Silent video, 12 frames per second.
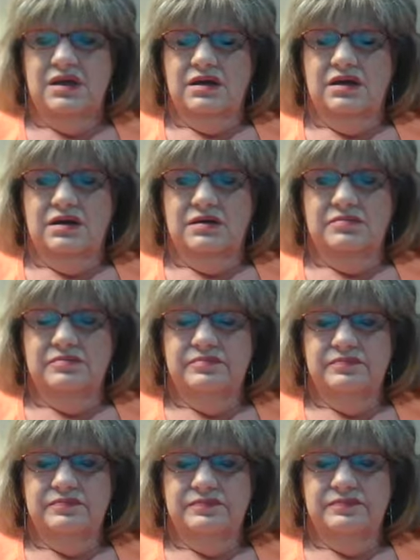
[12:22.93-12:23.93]
So
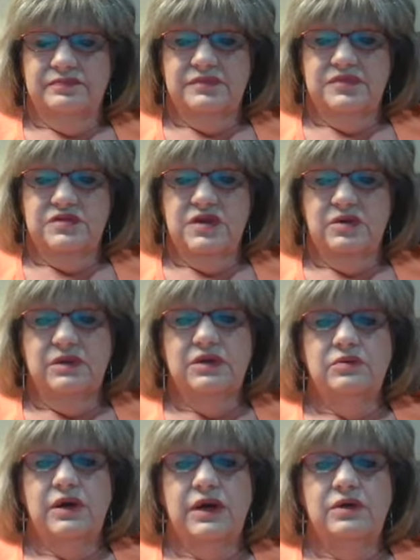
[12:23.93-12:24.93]

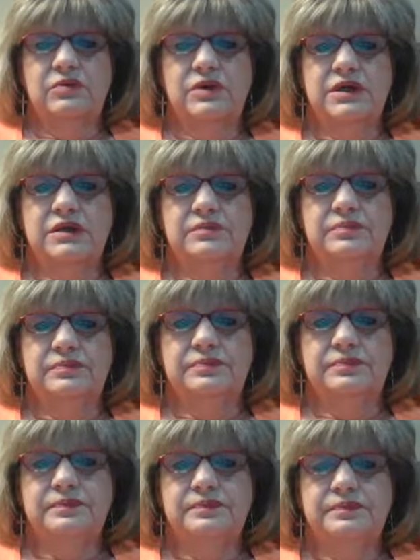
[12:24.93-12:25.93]
anyway, we
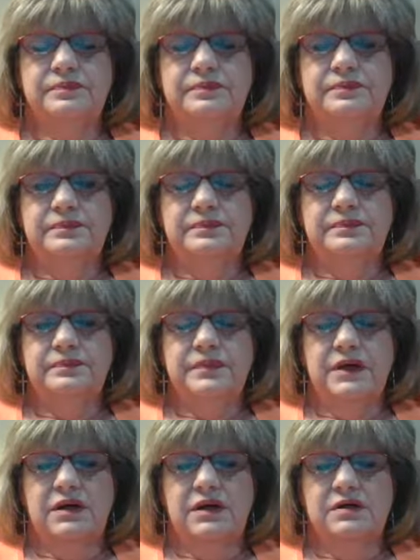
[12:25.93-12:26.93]

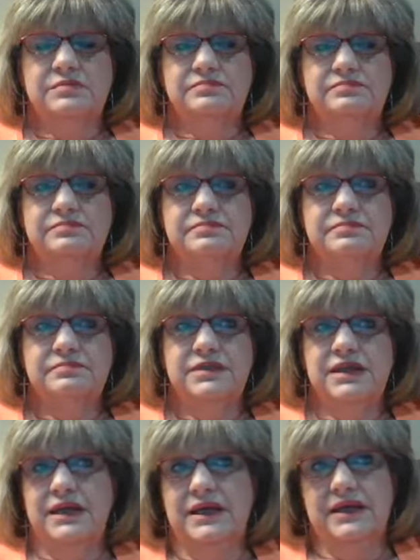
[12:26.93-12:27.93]

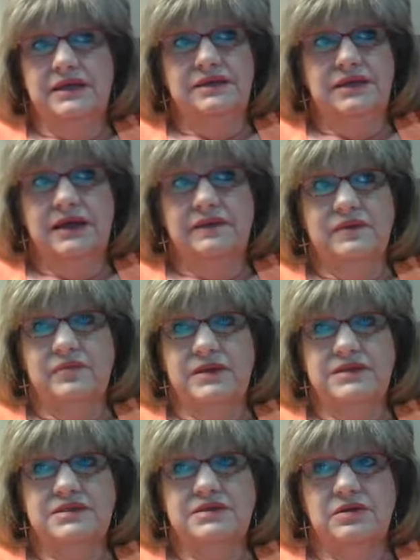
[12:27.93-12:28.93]
played and had the
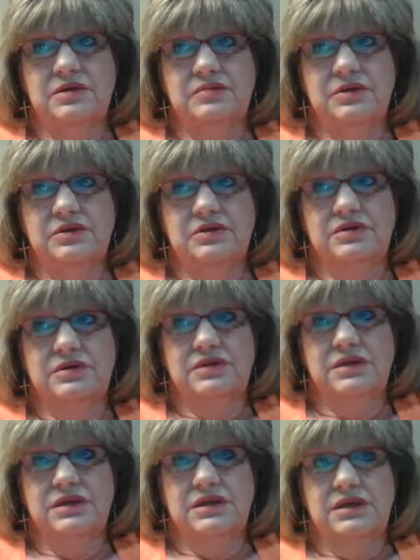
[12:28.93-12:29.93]
best summer,
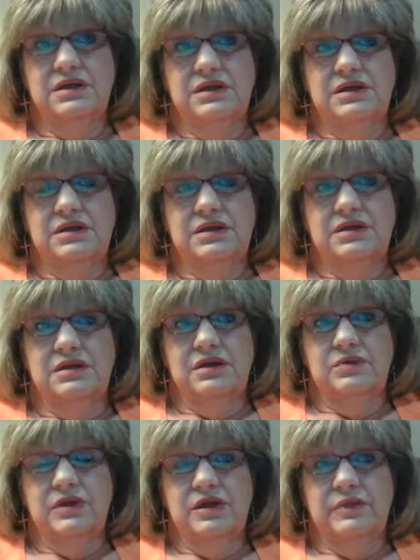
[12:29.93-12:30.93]
and, we
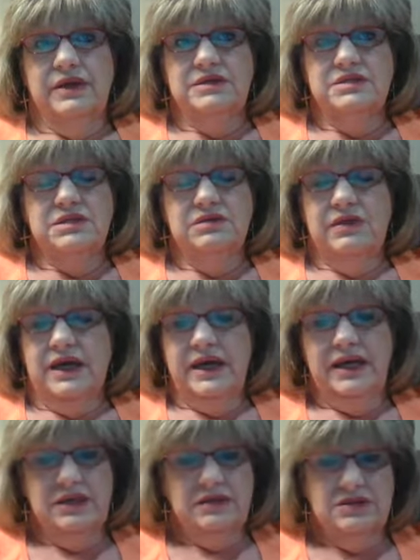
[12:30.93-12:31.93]
go back to school. I
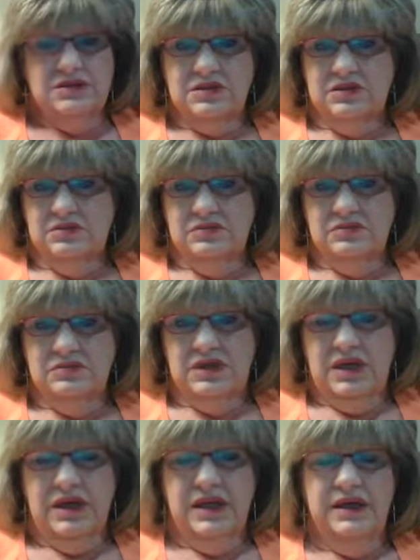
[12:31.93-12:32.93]
hated school.
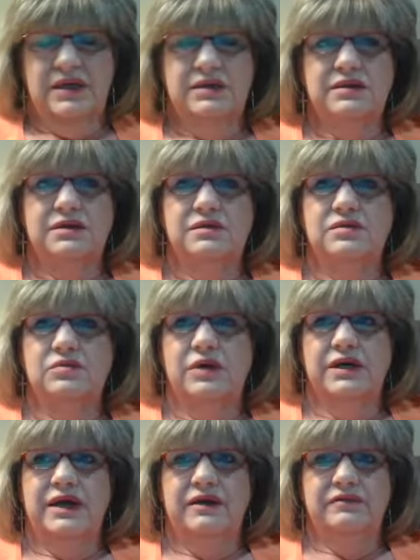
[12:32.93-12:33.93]
I hated the
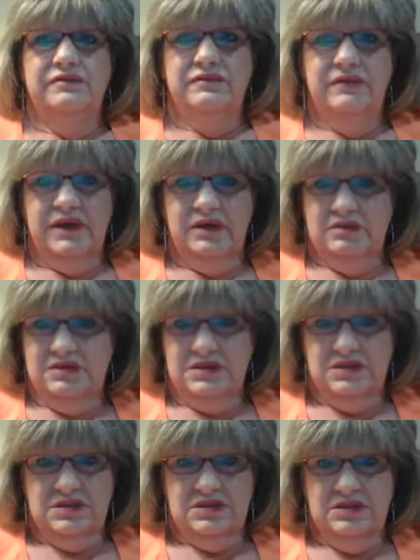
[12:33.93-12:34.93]
way I felt
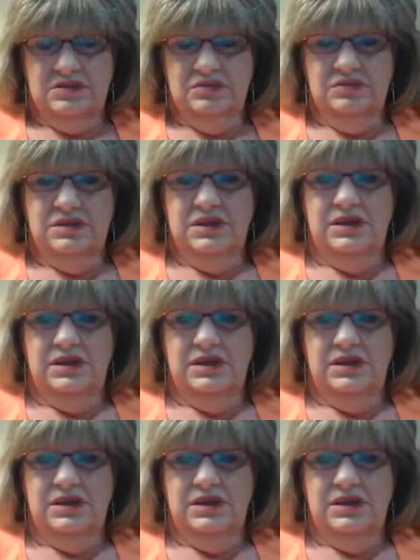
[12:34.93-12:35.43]
in school.